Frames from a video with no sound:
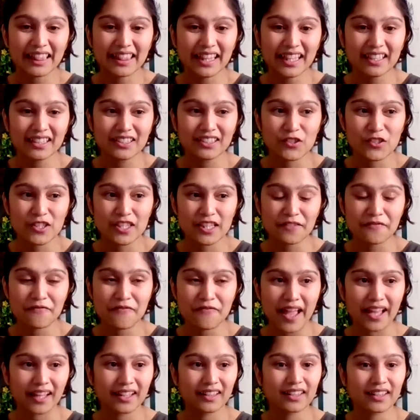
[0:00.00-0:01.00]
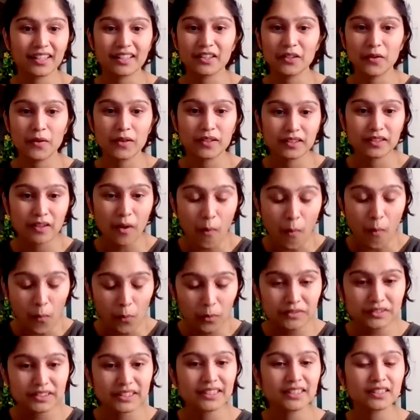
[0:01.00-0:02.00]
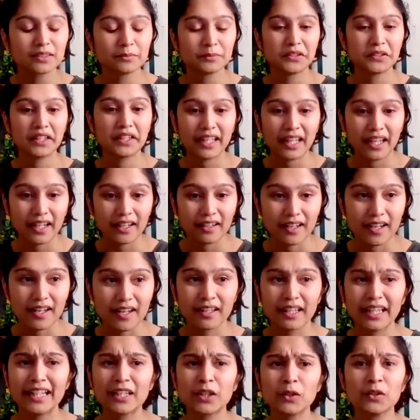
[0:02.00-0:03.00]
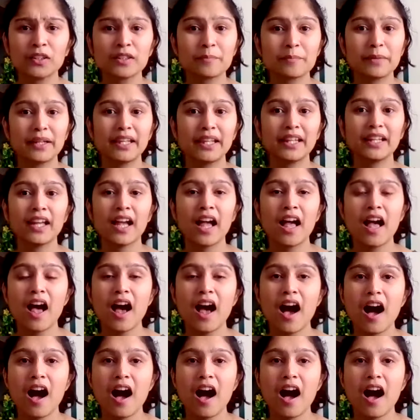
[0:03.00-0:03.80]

think just the fact that you're communicating, it could be